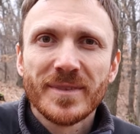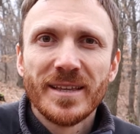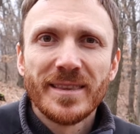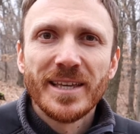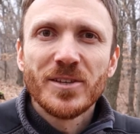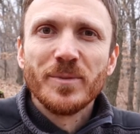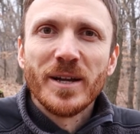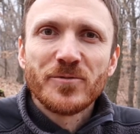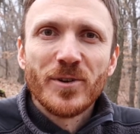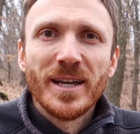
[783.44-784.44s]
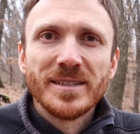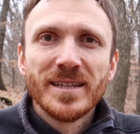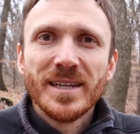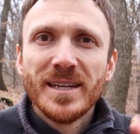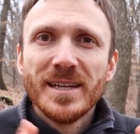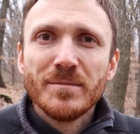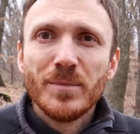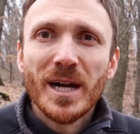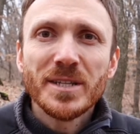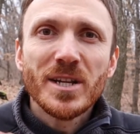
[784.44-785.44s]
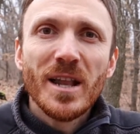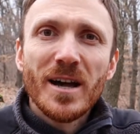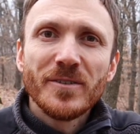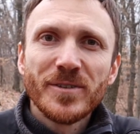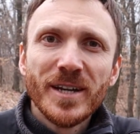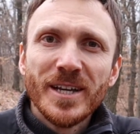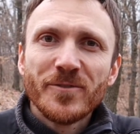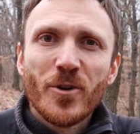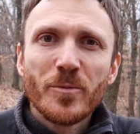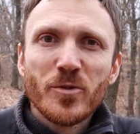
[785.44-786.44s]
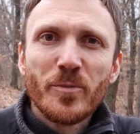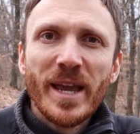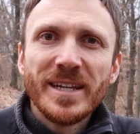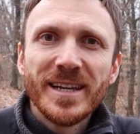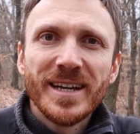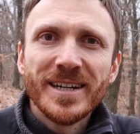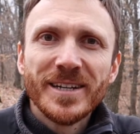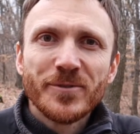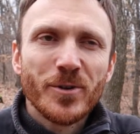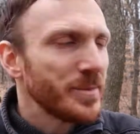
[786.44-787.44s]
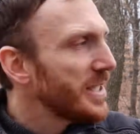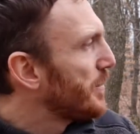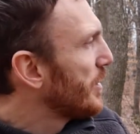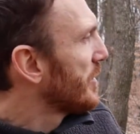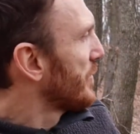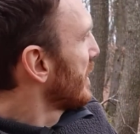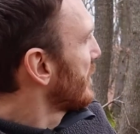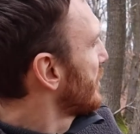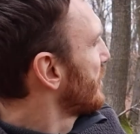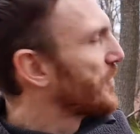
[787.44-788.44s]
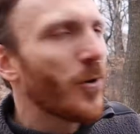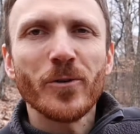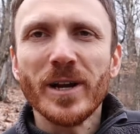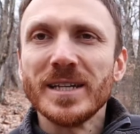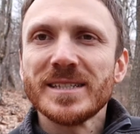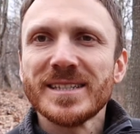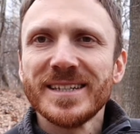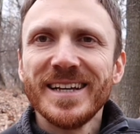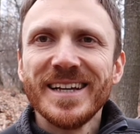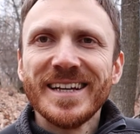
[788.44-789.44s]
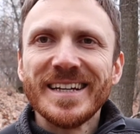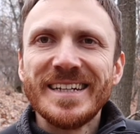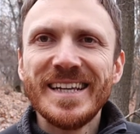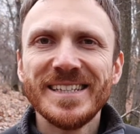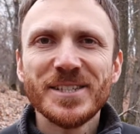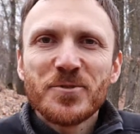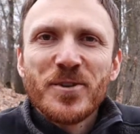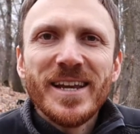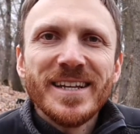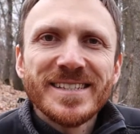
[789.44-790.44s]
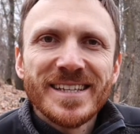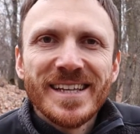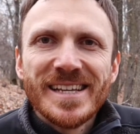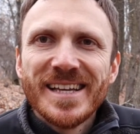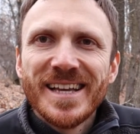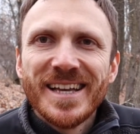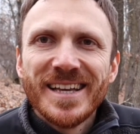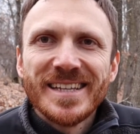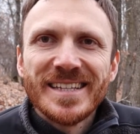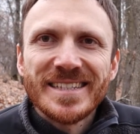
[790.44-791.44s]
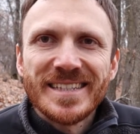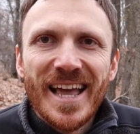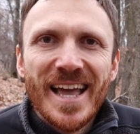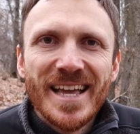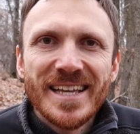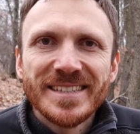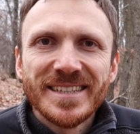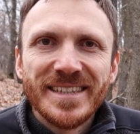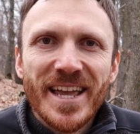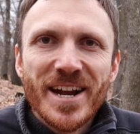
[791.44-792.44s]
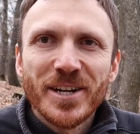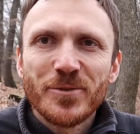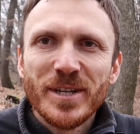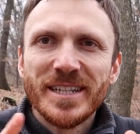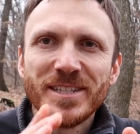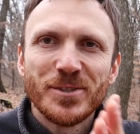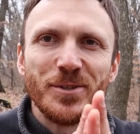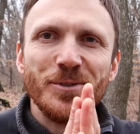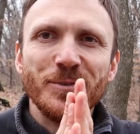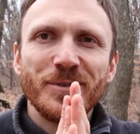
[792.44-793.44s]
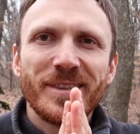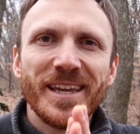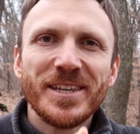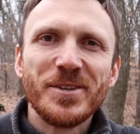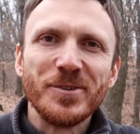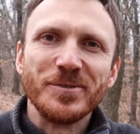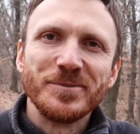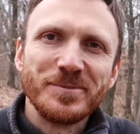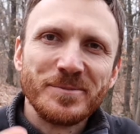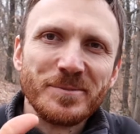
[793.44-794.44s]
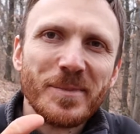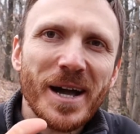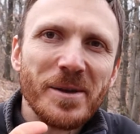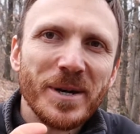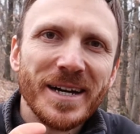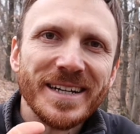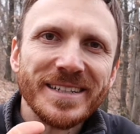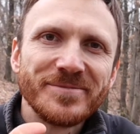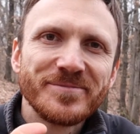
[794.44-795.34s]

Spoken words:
Thank you, my friend. Much love from Romania, from this beautiful forest. These trees send their greetings to you. Thank you. Bye-bye.